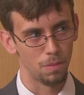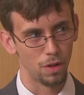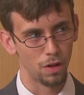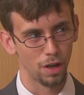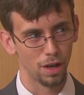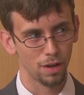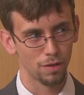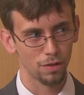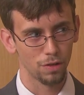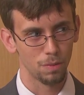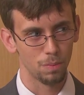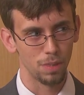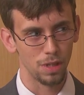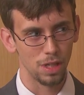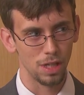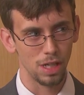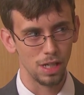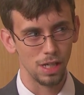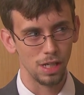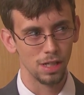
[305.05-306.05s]
There have to
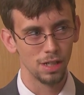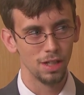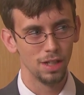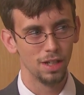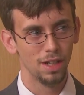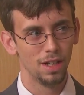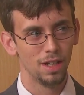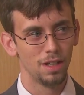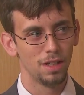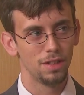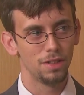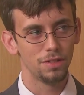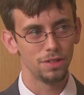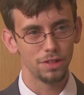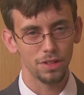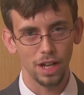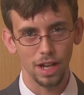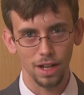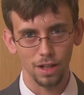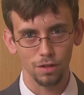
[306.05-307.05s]
be
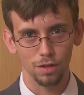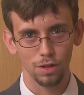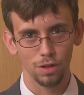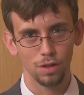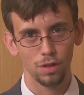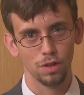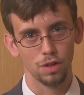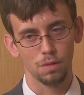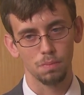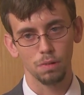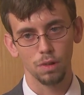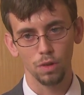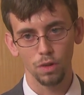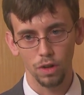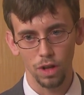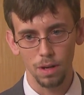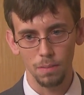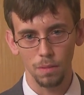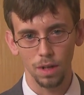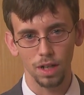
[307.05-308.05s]
taxes or
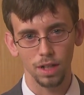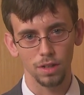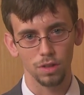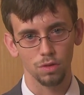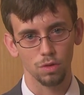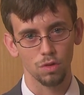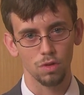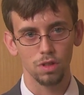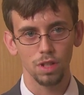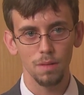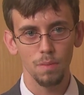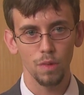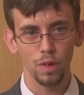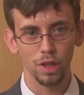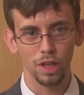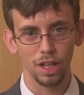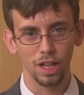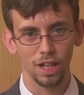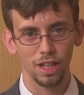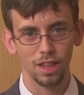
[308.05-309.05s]
program cuts or
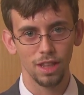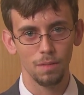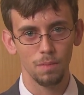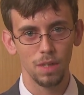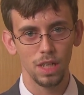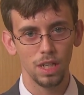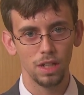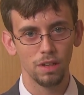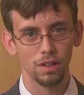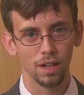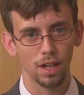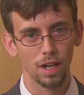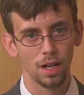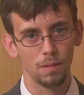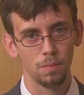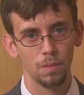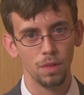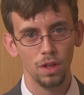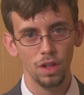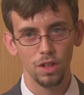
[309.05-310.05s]
something in the
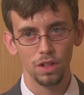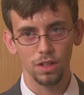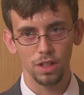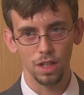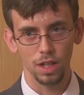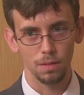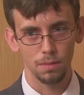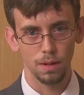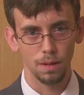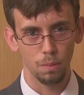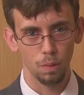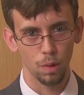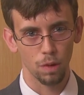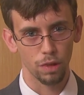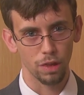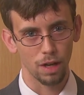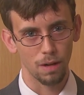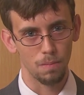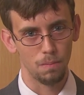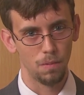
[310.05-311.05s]
meantime to come up
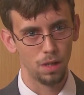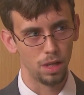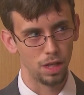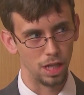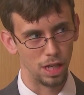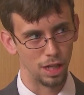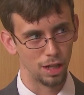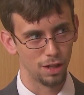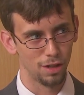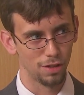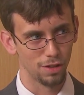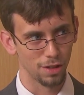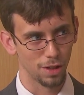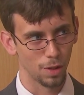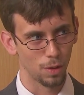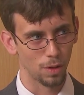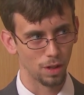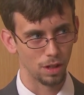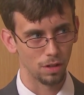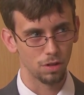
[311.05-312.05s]
with that money. It isn't
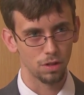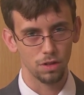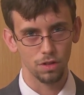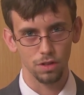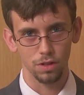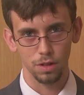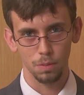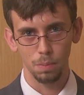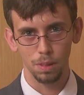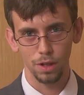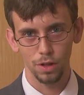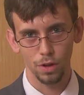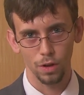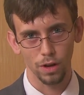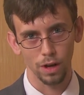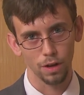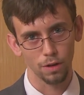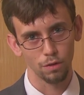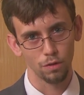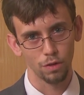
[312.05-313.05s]
going to just
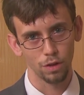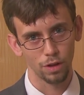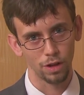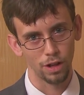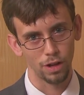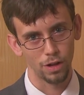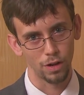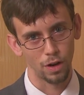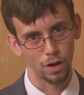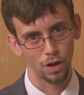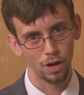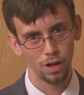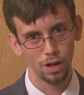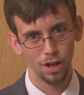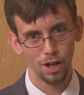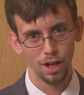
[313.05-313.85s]
appear out of thin air.